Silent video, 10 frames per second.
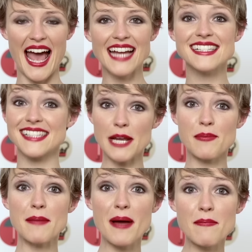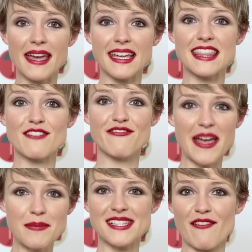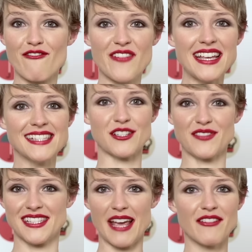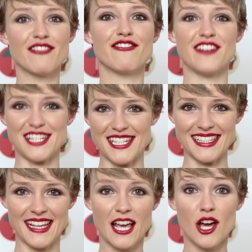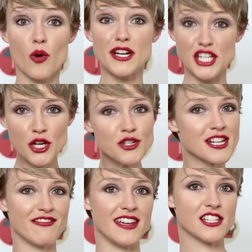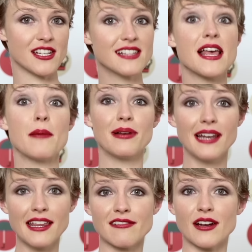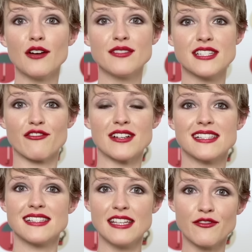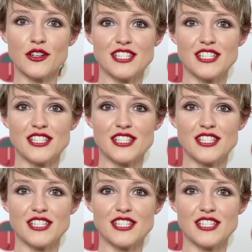and celebrate by making the famous Feast of 7 Fishes, which usually features a plethora of different seafood